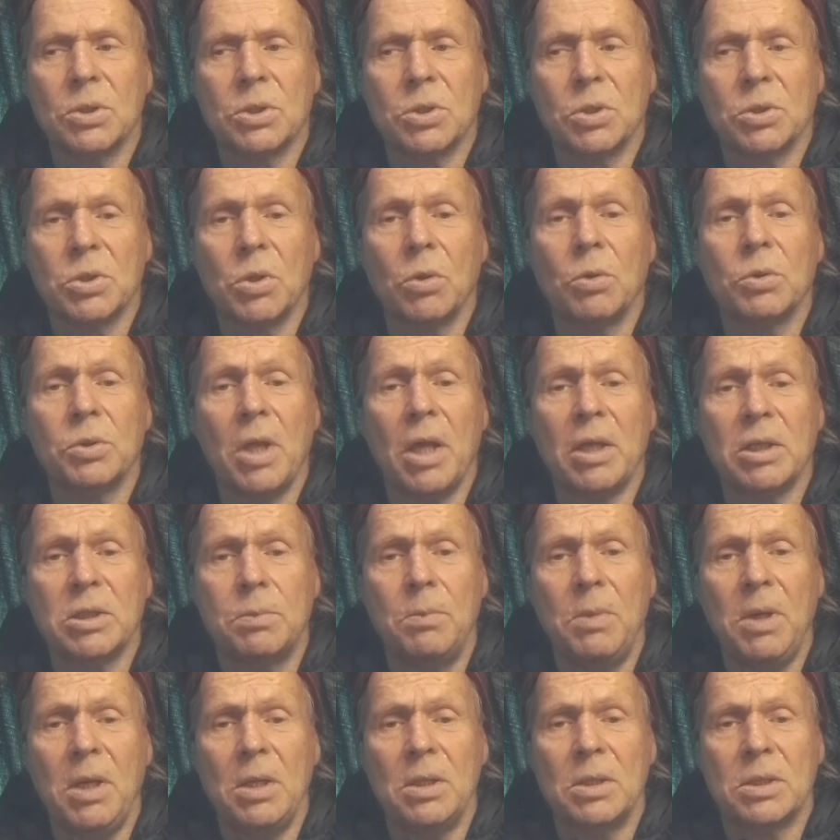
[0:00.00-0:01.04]
so
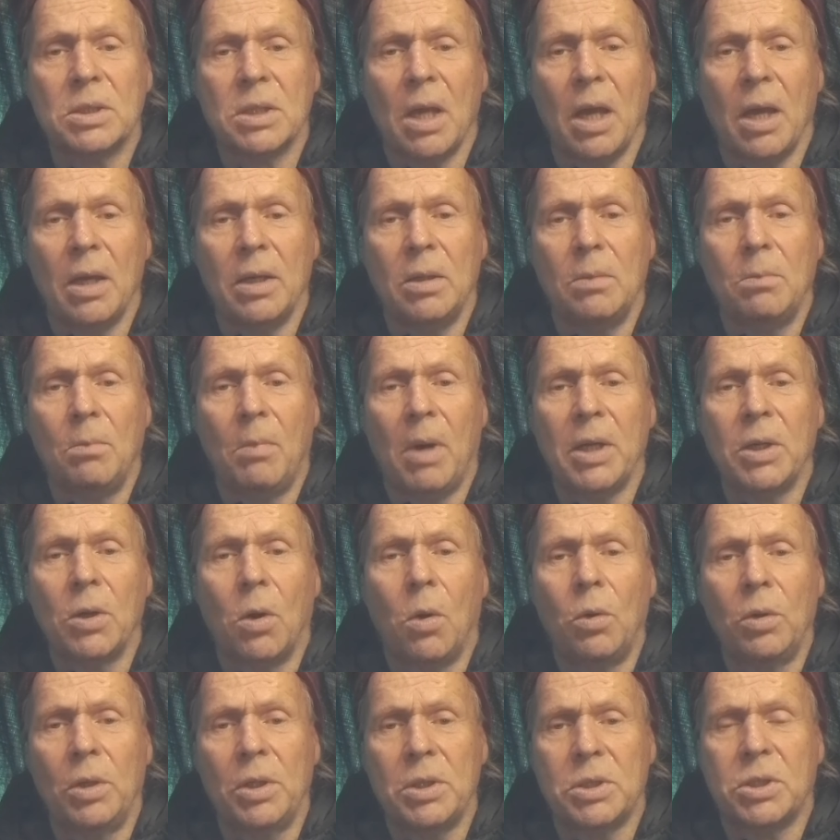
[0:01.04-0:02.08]
that means my
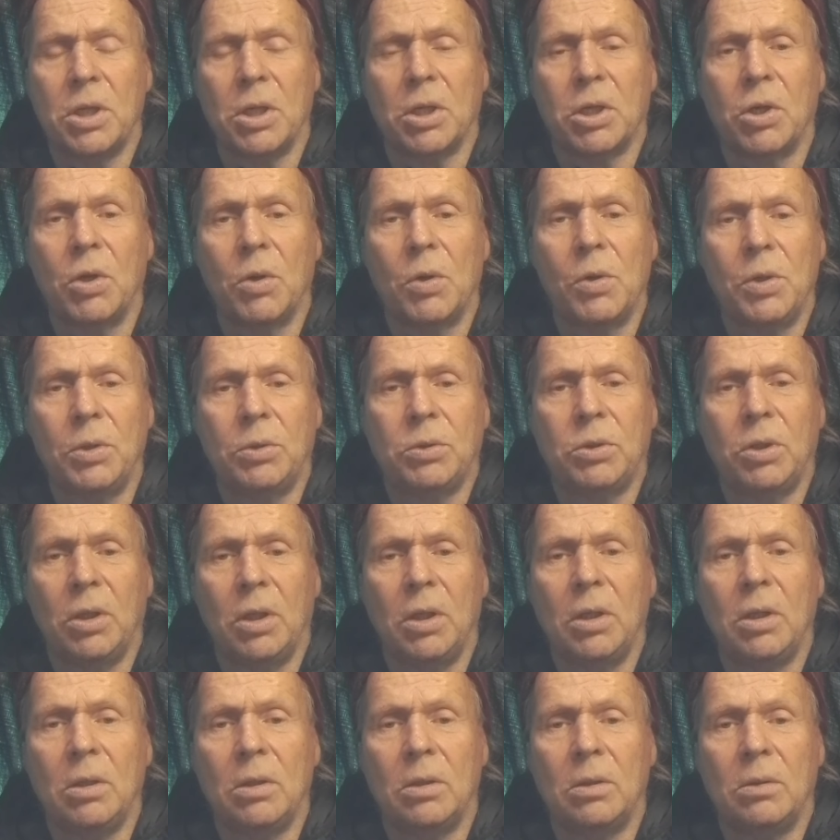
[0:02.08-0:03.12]
only
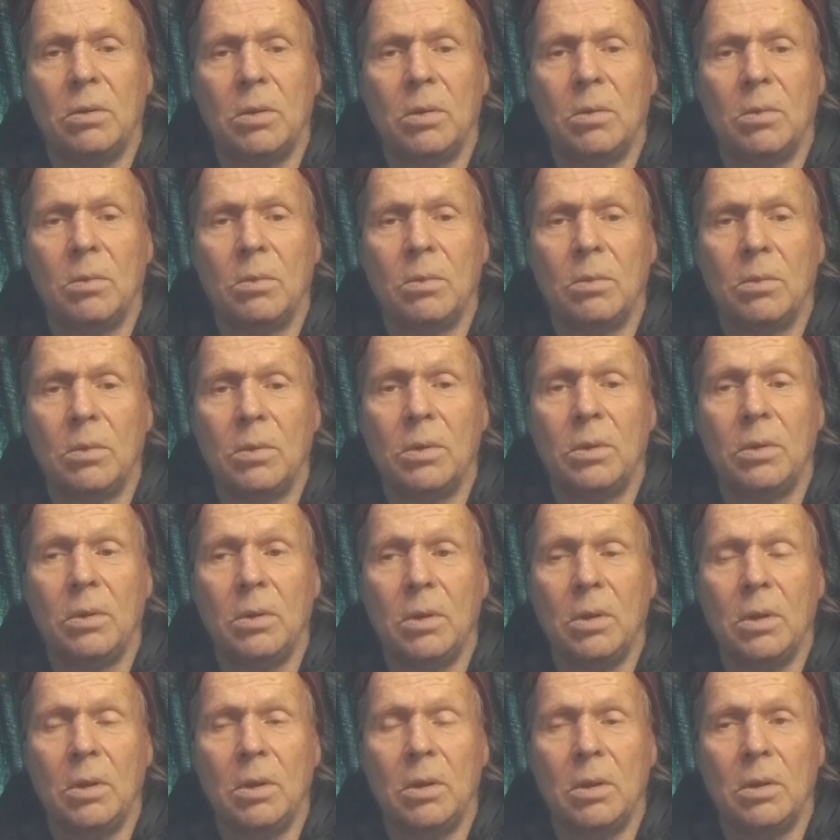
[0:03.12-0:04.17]
security
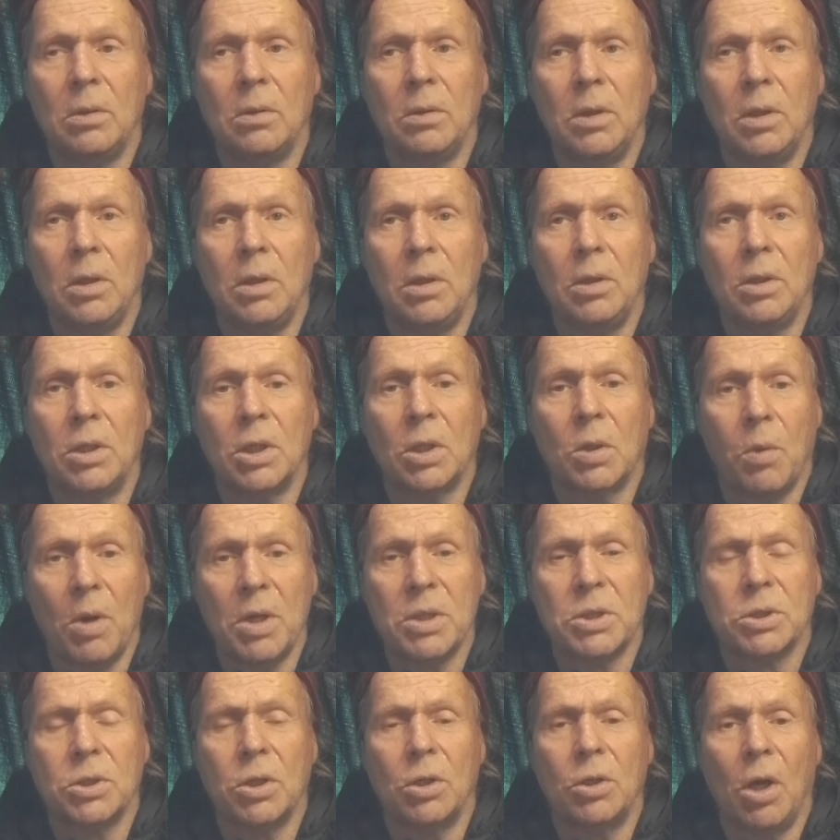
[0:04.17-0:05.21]
in the
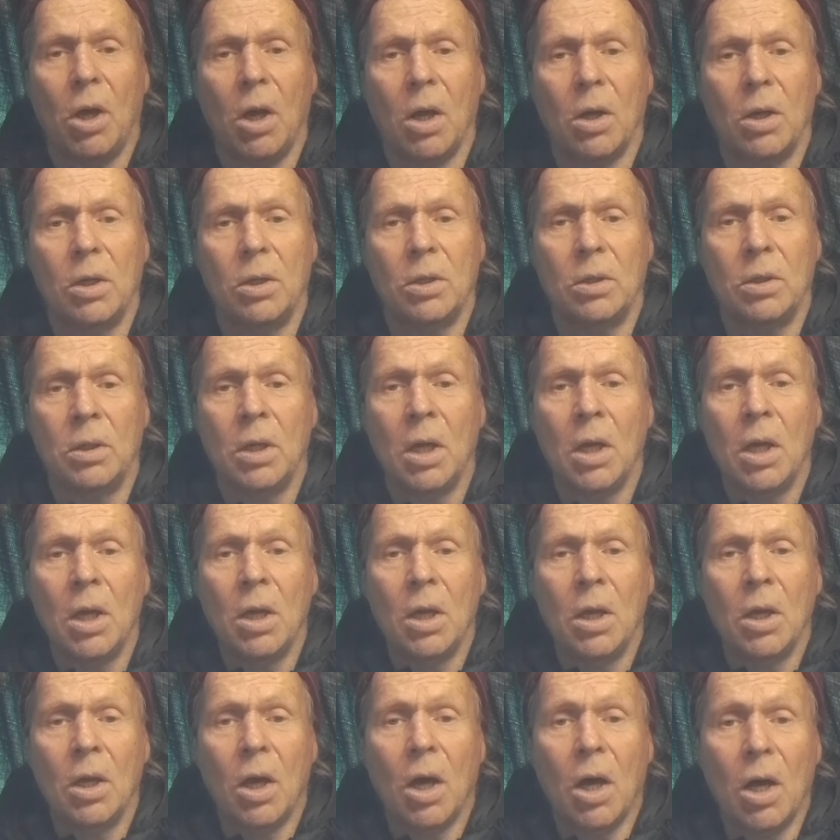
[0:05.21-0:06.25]
question
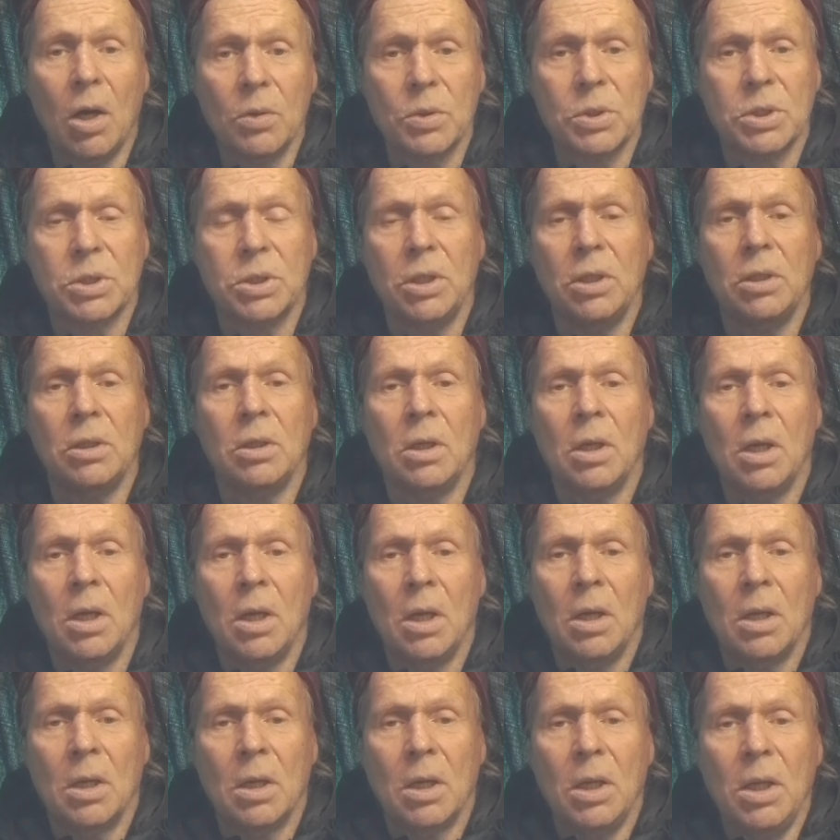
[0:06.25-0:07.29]
housing
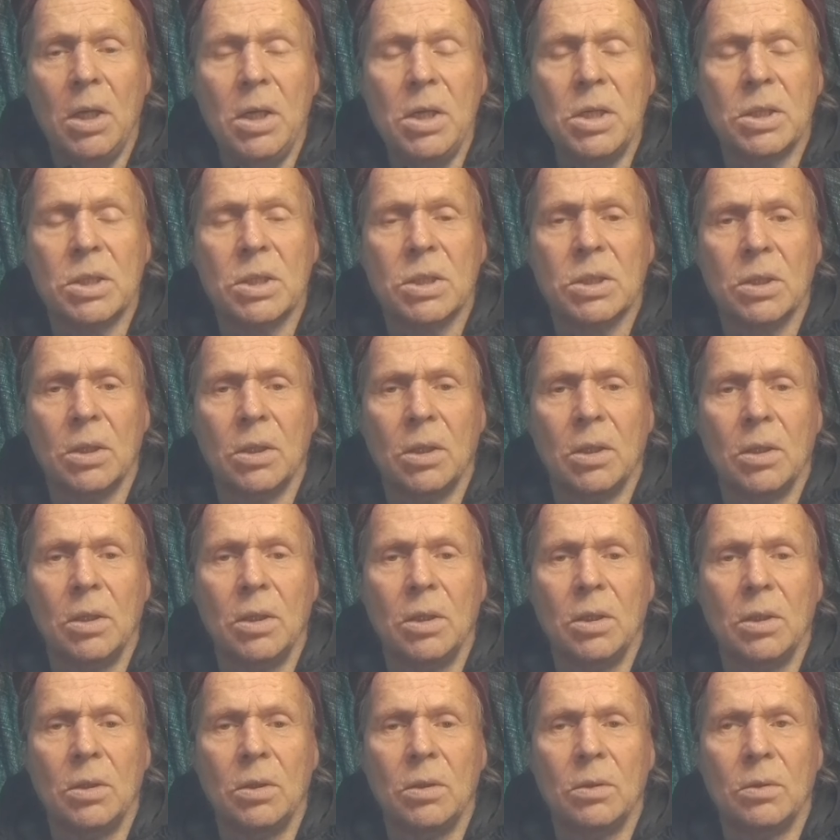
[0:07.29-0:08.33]
is
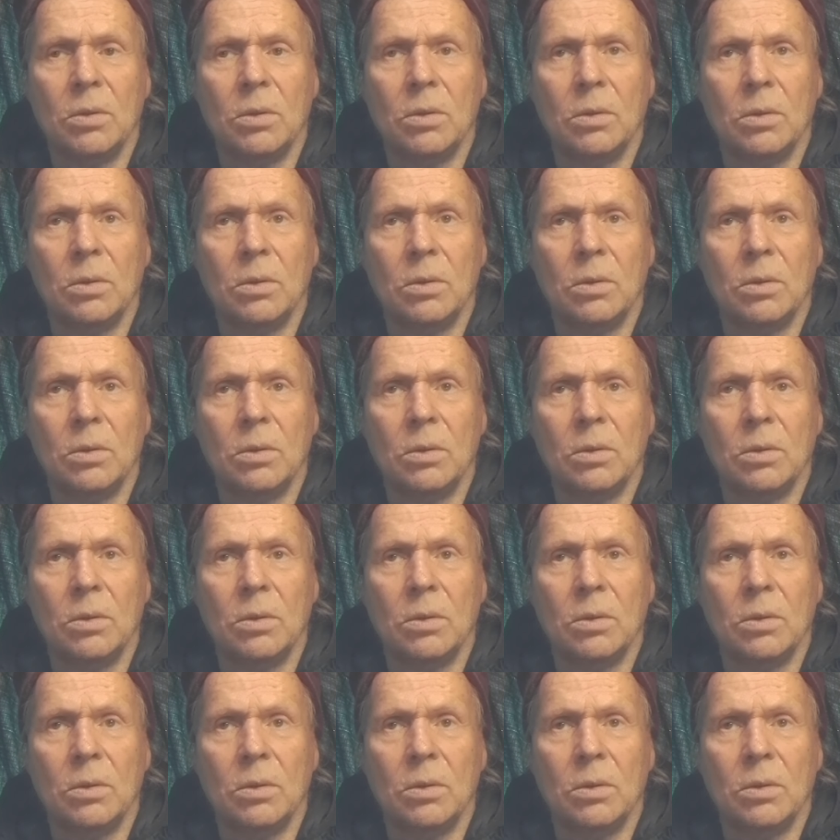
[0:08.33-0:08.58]
a